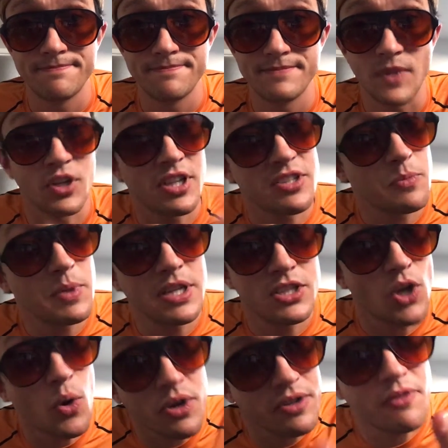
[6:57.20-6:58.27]
That doesn't mean
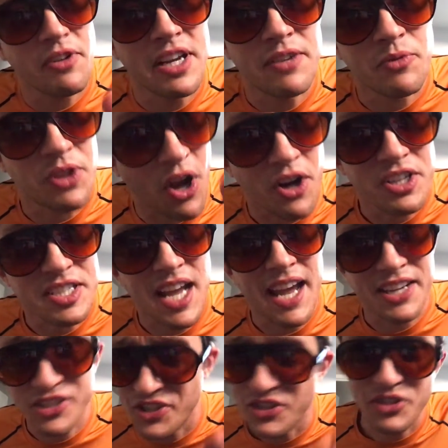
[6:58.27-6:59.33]
don't intervene with heart
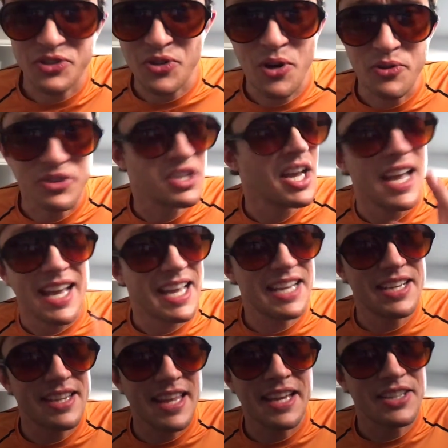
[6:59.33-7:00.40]
attacks, strokes,
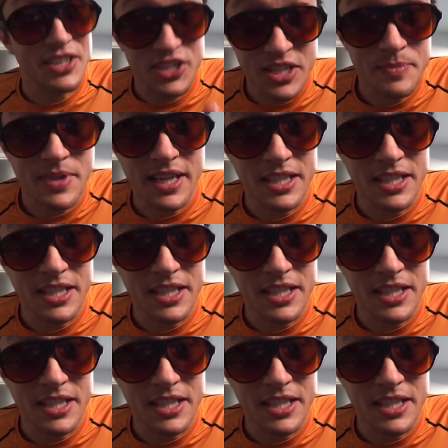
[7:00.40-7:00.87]
anything that seems like a